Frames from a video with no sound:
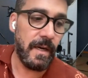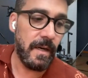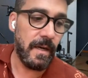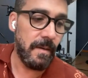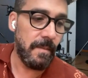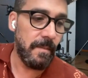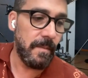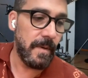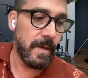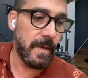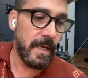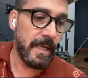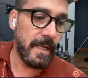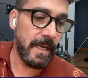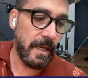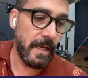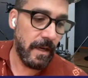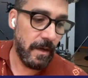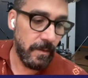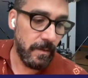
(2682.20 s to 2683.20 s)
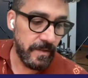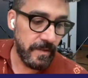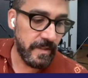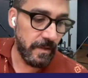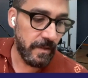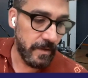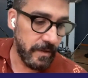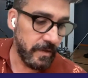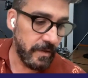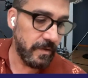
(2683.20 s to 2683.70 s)
Um, and I always
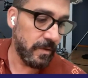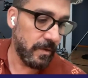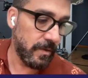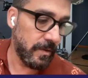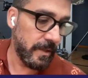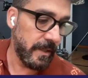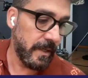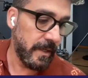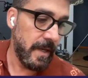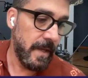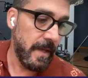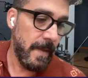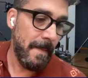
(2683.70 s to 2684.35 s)
tell this story.